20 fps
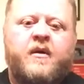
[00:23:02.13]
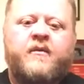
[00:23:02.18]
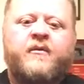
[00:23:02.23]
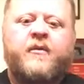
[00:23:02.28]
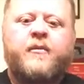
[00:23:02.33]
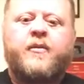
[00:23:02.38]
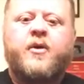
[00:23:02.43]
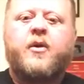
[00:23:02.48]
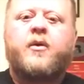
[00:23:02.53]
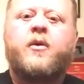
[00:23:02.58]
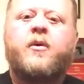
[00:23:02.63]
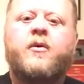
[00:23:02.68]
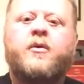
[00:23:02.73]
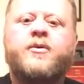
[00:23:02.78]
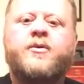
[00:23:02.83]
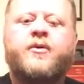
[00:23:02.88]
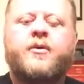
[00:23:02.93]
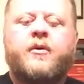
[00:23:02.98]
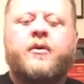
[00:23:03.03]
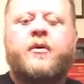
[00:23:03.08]
from your
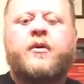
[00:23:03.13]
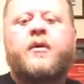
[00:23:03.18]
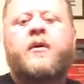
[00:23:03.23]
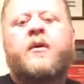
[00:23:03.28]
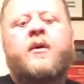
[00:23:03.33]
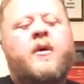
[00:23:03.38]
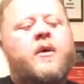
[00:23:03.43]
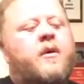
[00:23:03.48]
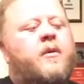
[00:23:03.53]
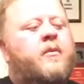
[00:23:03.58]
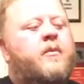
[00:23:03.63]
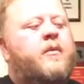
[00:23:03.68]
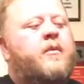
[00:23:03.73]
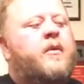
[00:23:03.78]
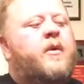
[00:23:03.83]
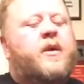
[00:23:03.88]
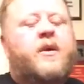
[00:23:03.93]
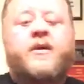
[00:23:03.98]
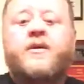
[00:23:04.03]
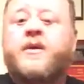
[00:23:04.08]
holster.
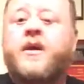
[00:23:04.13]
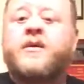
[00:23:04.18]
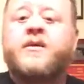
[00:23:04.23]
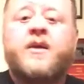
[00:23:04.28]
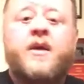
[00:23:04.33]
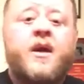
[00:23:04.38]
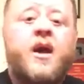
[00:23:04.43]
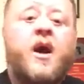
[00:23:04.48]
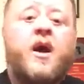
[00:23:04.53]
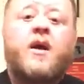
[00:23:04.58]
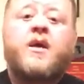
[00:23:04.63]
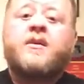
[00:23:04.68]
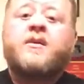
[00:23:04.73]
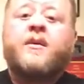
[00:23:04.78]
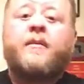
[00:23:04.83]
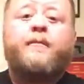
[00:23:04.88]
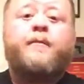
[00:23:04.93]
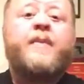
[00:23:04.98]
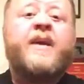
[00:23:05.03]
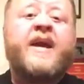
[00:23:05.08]
Doesn't cost
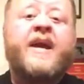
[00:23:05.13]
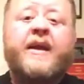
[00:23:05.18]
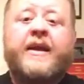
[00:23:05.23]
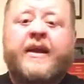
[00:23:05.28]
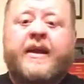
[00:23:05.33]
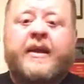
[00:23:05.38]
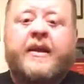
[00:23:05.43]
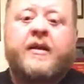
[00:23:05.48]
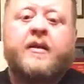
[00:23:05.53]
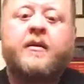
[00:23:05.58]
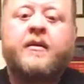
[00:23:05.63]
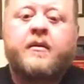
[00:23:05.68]
a penny